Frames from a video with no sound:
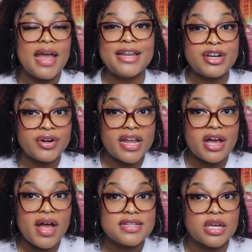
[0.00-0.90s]
And
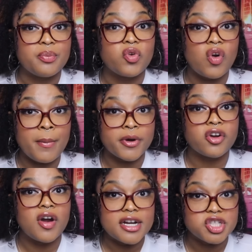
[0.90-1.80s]
Darnell has a proper
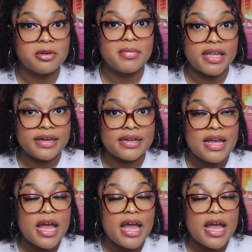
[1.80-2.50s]
crush on Mia.